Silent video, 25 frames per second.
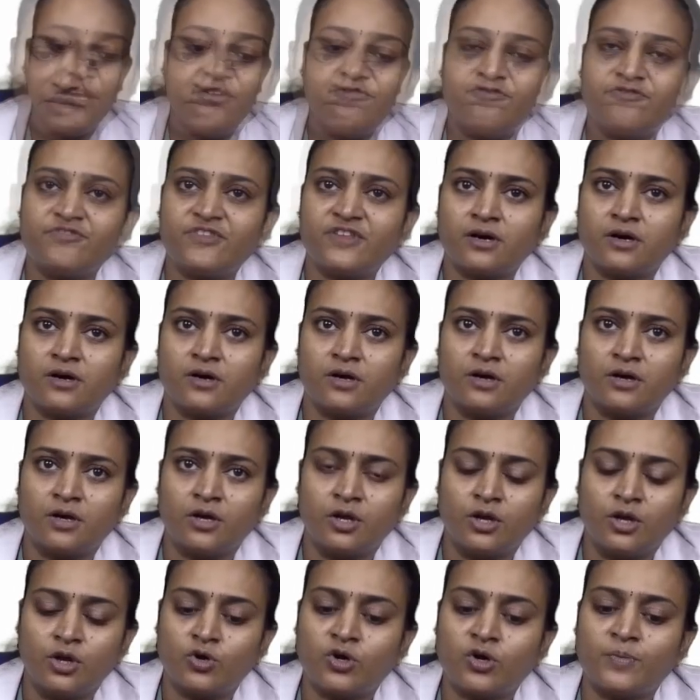If the
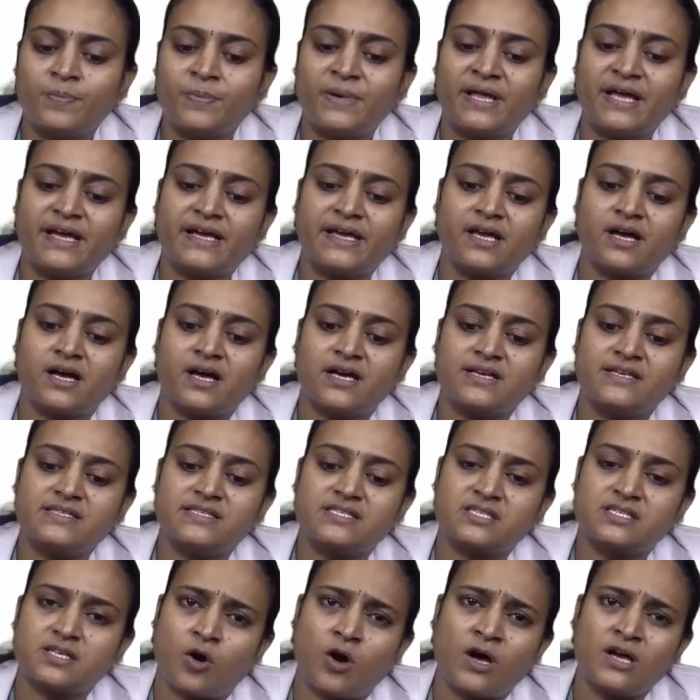leukoplakia
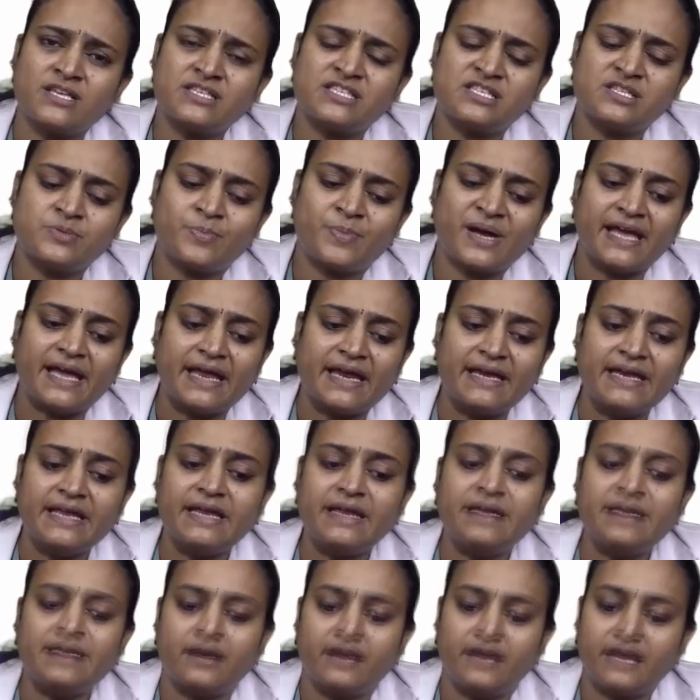is caused by
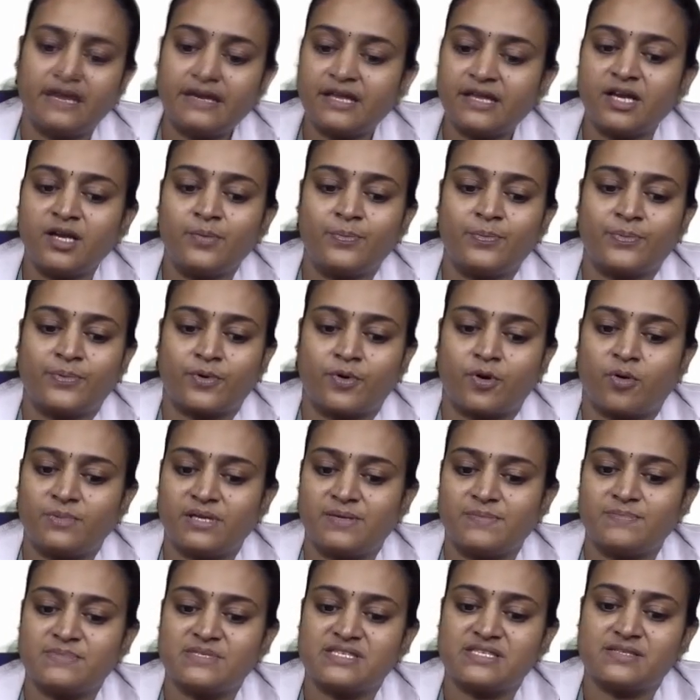any dental
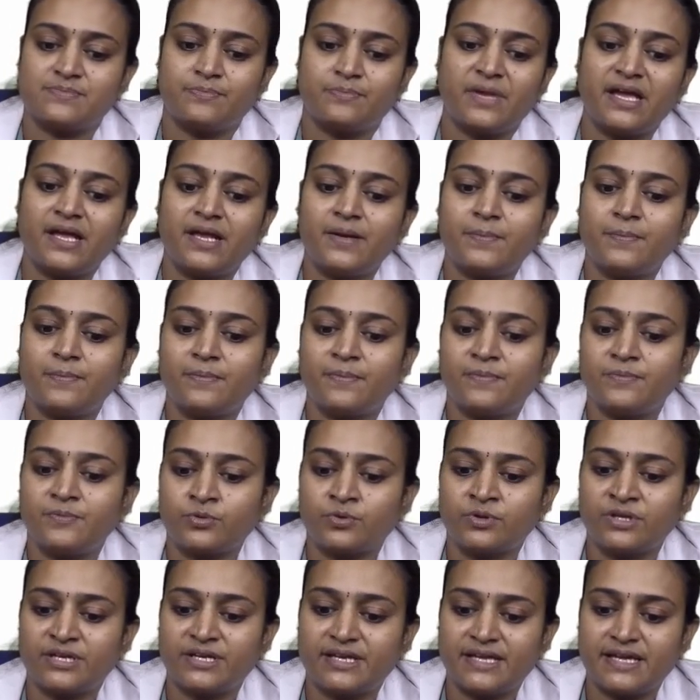problems made
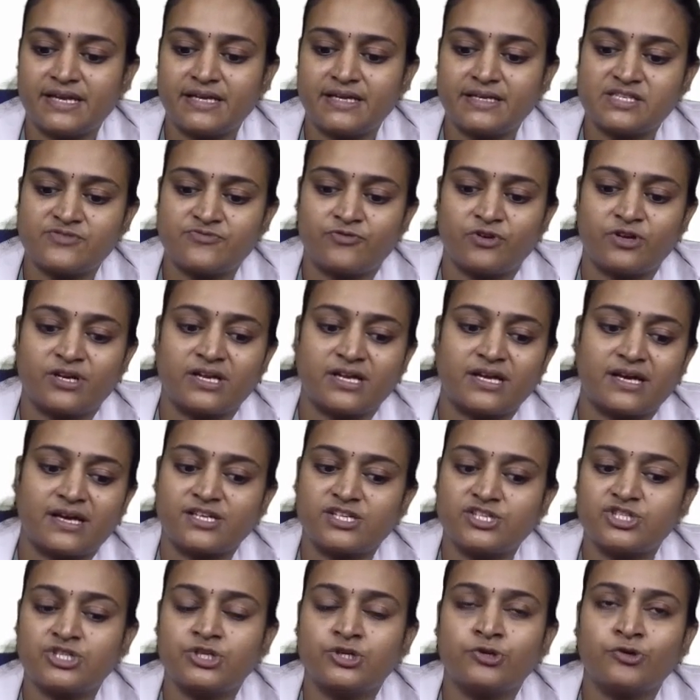to the dentist for
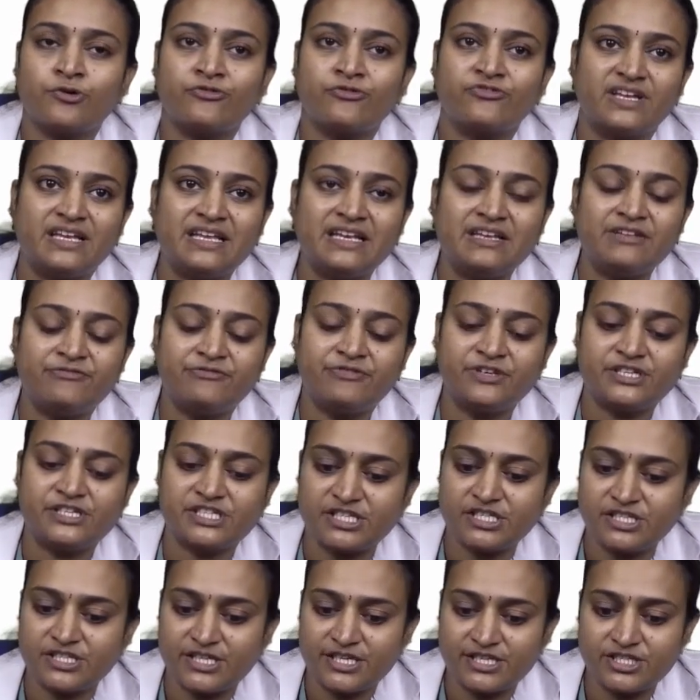correction of a
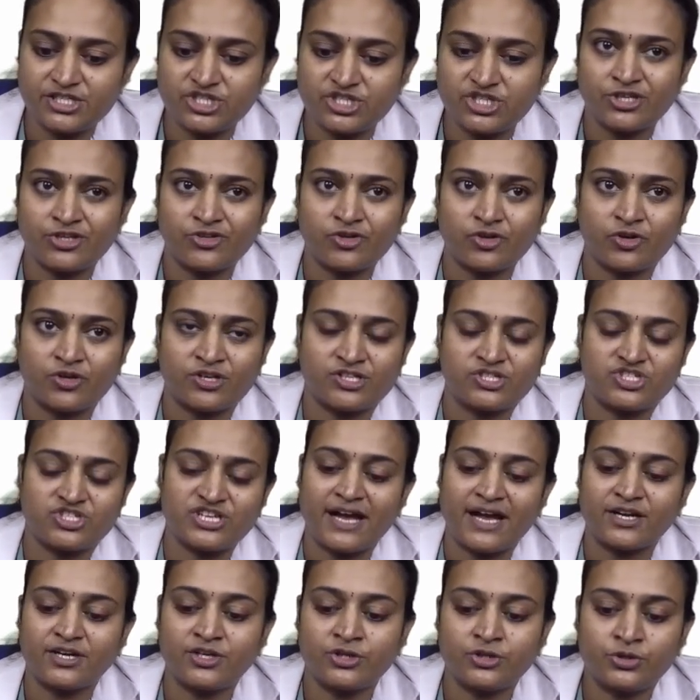ill-fitting denture or
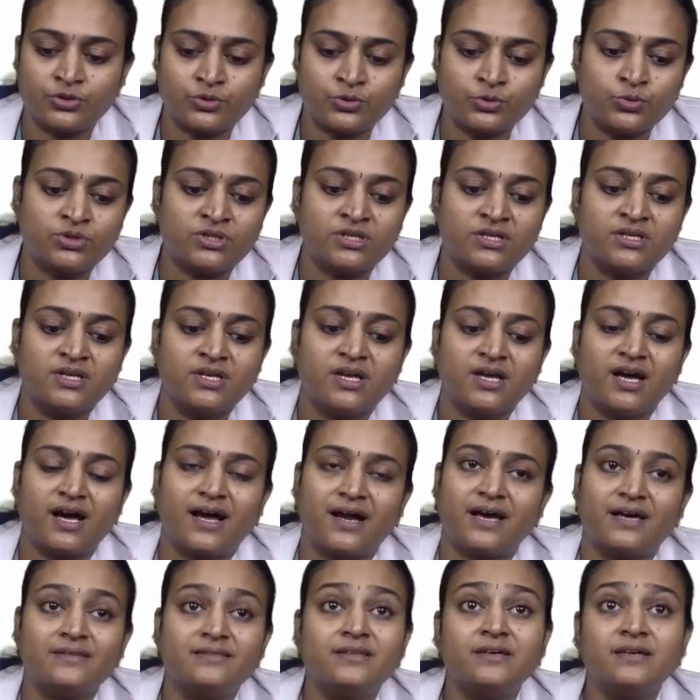jagged tooth
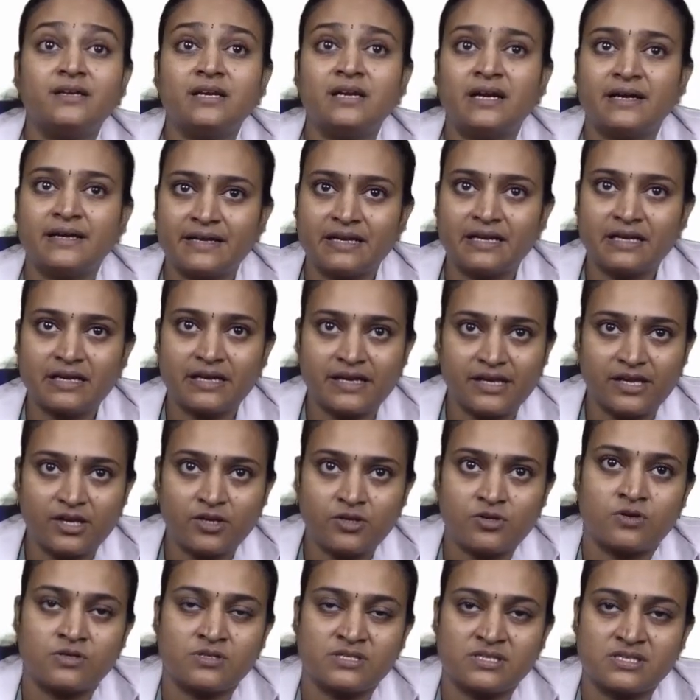and other
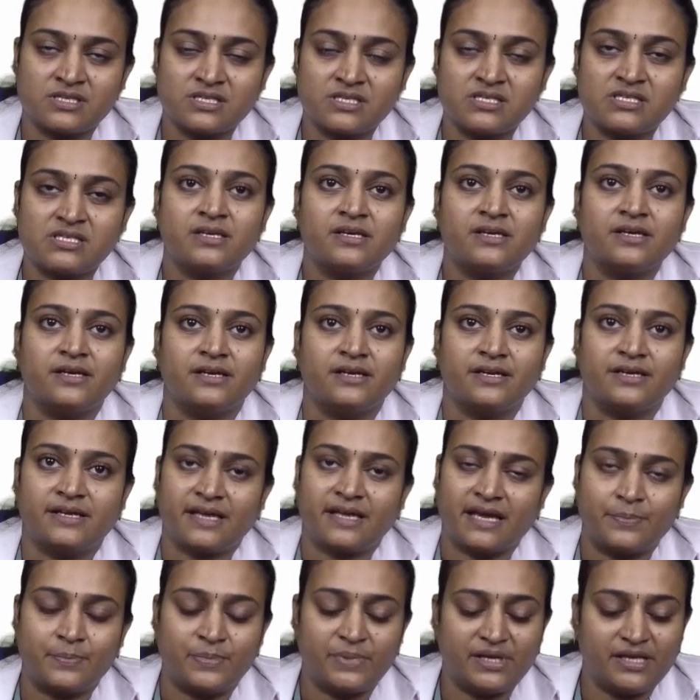underlying causes,
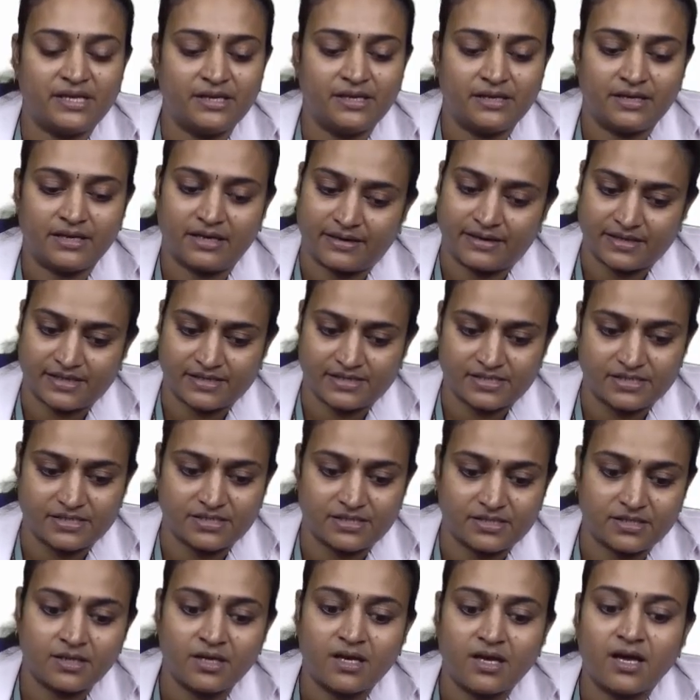it can be
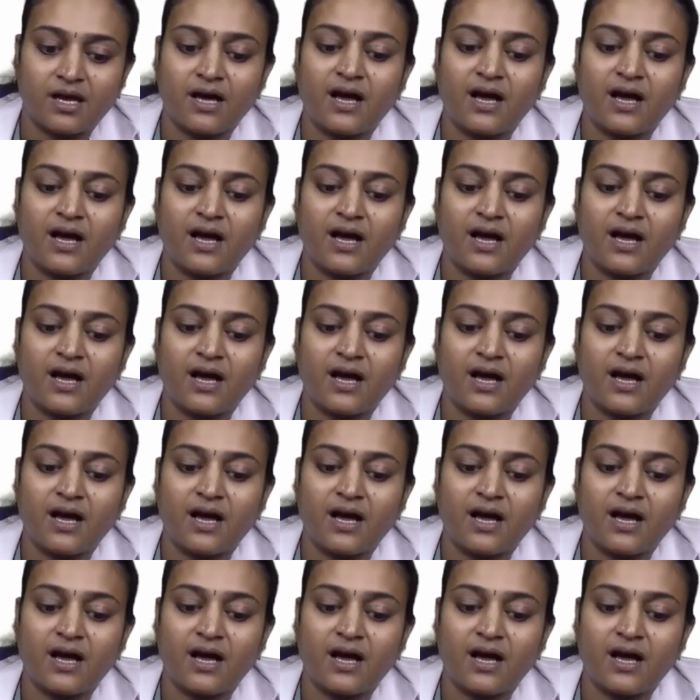corrected.